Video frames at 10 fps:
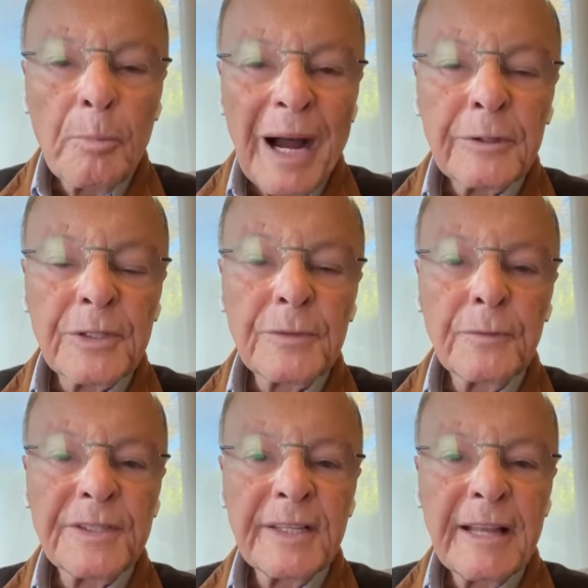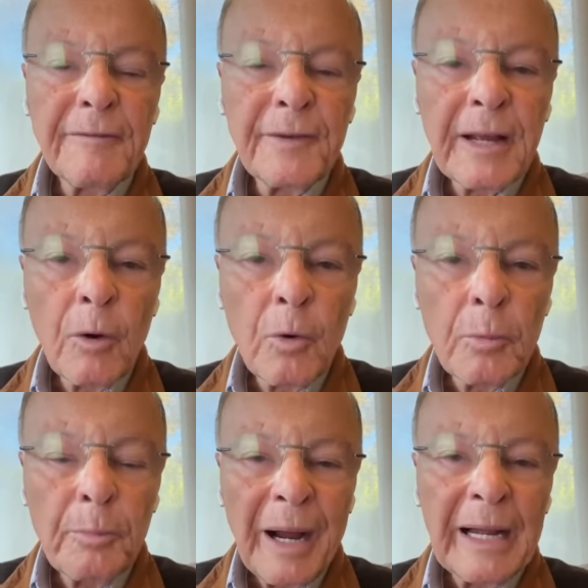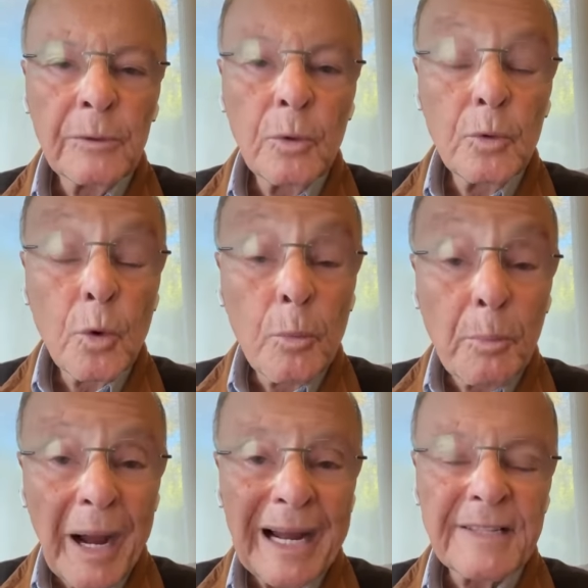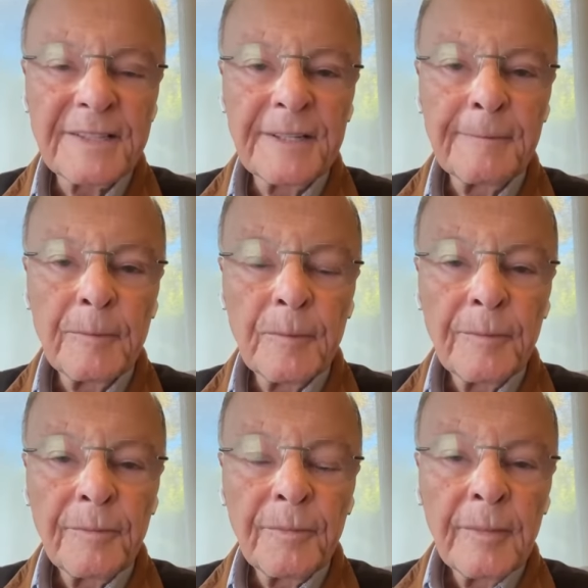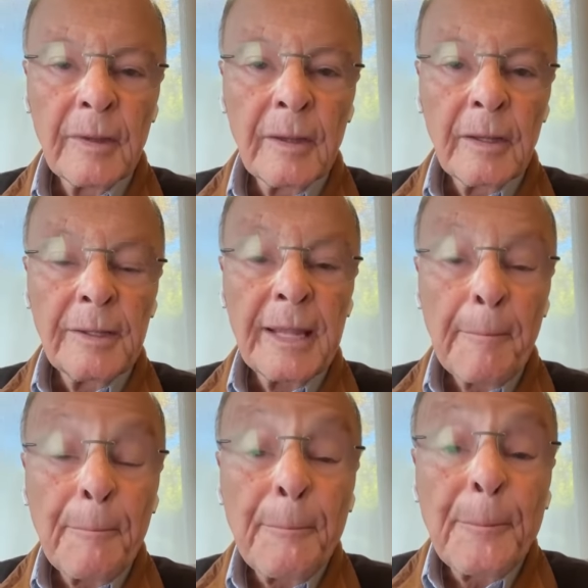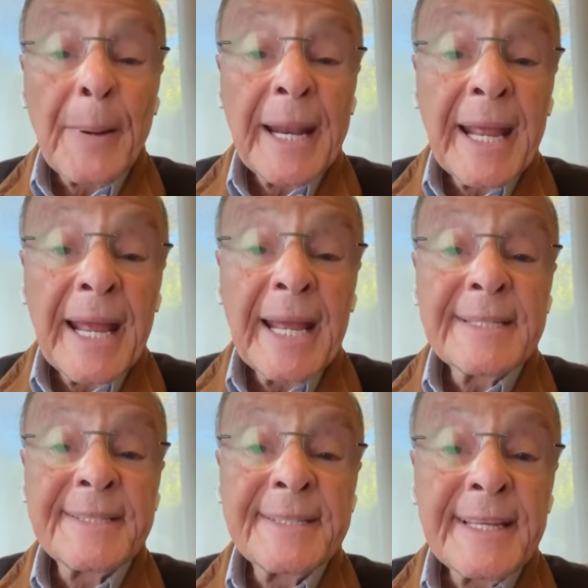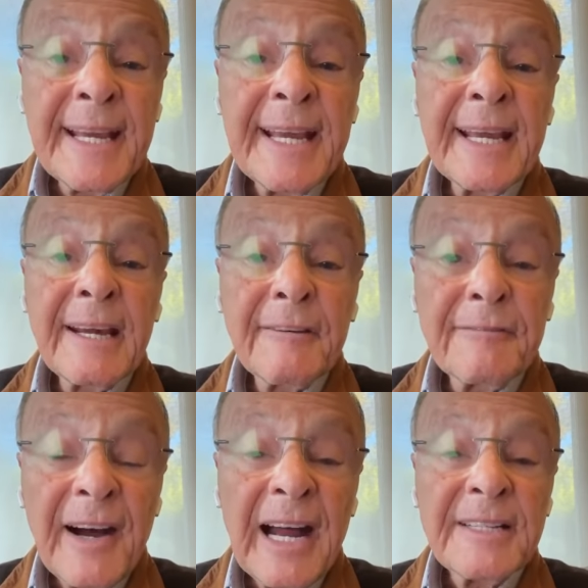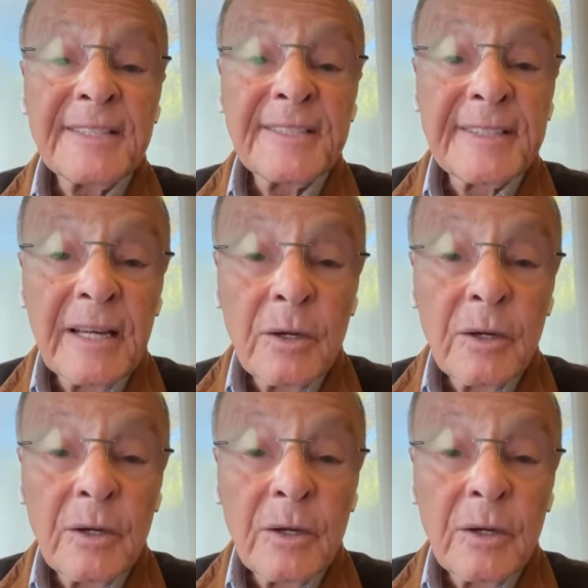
You have to worry. You should worry or occupy yourself with